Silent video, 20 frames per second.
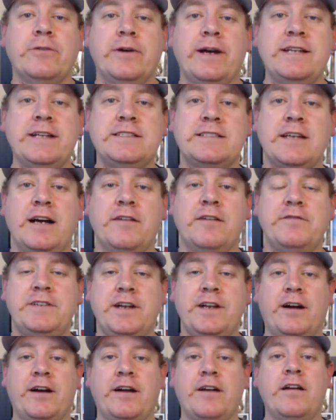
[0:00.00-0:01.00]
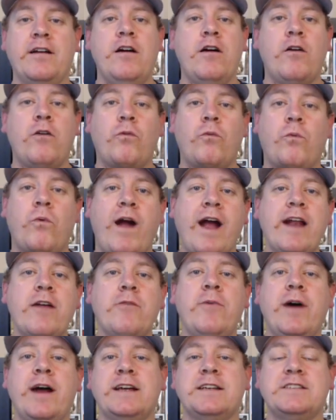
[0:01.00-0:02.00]
aid stuff done right
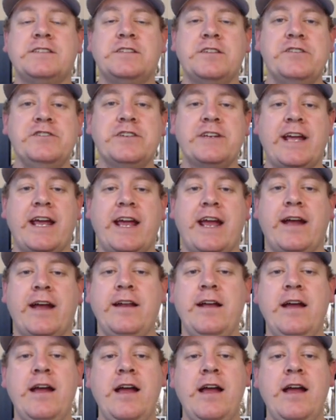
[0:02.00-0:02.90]
away as soon as you can.